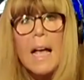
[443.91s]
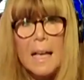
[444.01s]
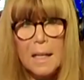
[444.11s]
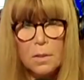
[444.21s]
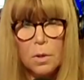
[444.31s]

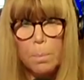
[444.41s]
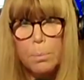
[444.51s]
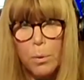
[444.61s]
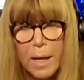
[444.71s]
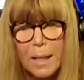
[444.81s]
It is a
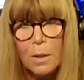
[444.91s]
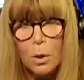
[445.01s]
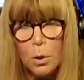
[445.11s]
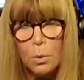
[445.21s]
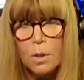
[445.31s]

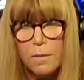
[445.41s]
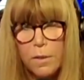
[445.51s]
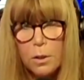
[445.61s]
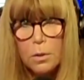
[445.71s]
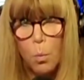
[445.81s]
brand new
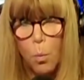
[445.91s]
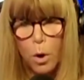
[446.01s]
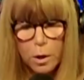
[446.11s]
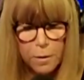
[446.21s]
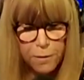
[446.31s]
diverse
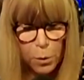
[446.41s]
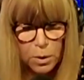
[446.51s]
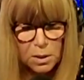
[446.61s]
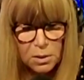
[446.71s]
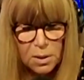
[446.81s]

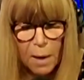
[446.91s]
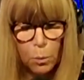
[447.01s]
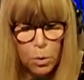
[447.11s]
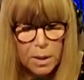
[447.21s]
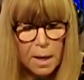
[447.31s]
workforce
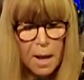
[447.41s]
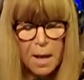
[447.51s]
that would